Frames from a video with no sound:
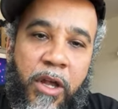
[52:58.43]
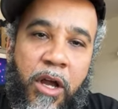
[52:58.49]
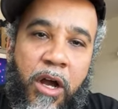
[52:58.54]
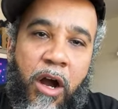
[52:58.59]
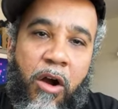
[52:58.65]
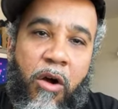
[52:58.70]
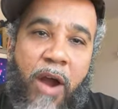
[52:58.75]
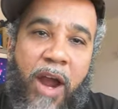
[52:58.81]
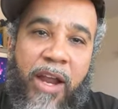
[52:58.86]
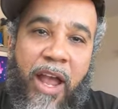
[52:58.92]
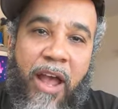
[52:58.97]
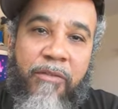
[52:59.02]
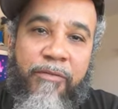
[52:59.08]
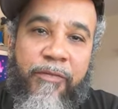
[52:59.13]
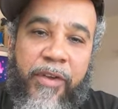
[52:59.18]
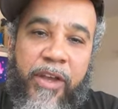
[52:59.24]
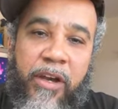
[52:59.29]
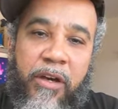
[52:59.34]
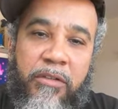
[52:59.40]
Oh, I got
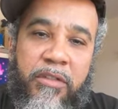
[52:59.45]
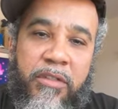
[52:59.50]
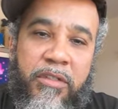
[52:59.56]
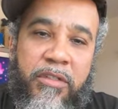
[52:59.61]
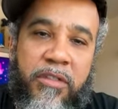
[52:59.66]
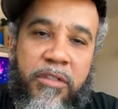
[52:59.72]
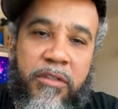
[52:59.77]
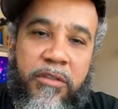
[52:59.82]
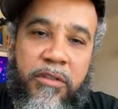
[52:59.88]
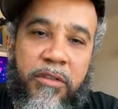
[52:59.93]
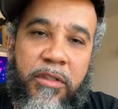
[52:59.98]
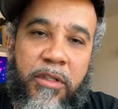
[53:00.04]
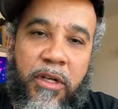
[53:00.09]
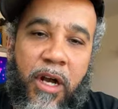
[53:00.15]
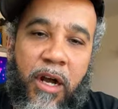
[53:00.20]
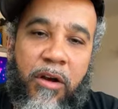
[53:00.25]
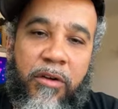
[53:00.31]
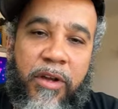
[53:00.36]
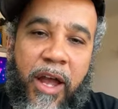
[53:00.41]
filters?
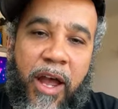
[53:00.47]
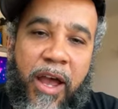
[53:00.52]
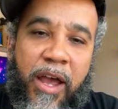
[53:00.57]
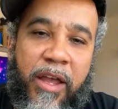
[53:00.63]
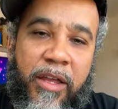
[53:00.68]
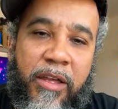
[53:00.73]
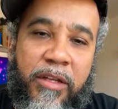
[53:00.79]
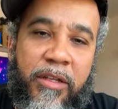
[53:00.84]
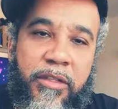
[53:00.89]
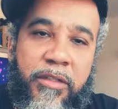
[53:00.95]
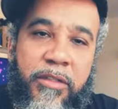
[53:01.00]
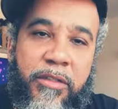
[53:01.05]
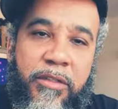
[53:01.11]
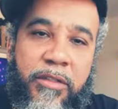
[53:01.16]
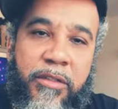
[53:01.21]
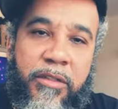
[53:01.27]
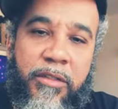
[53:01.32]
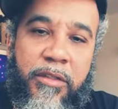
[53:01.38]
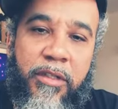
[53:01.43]
Okay.
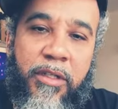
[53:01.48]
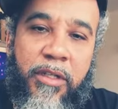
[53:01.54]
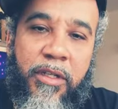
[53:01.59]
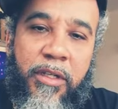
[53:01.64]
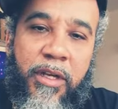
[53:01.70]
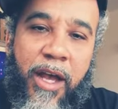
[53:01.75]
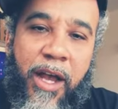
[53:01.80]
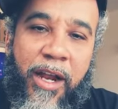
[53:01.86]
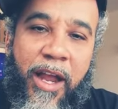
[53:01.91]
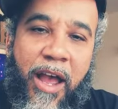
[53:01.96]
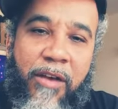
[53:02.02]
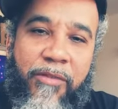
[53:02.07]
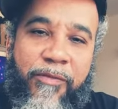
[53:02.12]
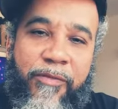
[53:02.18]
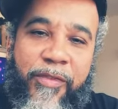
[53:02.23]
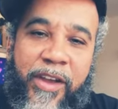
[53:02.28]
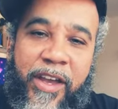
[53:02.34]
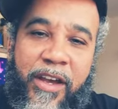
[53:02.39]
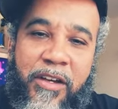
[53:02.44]
I got
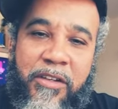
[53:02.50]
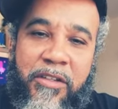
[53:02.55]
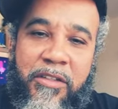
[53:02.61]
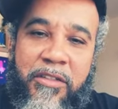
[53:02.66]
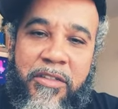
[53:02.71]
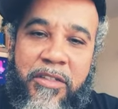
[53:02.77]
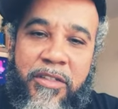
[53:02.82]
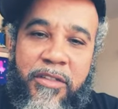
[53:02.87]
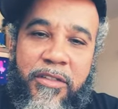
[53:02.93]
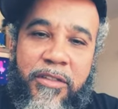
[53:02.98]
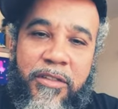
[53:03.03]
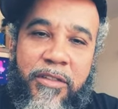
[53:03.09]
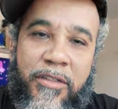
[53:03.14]
filters?